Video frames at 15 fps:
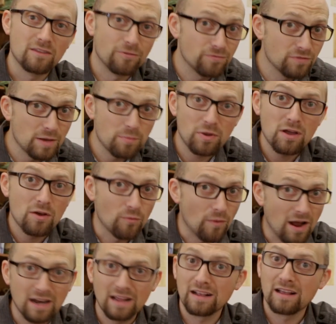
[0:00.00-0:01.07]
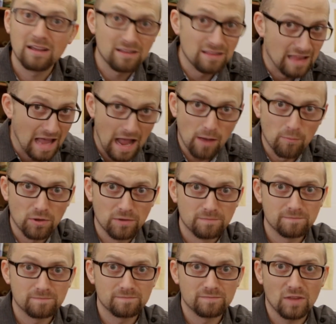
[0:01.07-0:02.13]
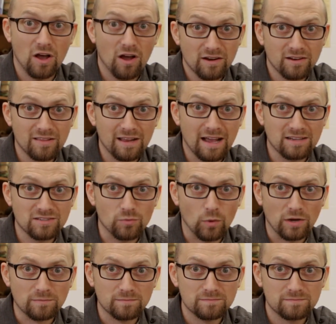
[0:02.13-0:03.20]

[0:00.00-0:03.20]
the flip writing lab. On to the next one.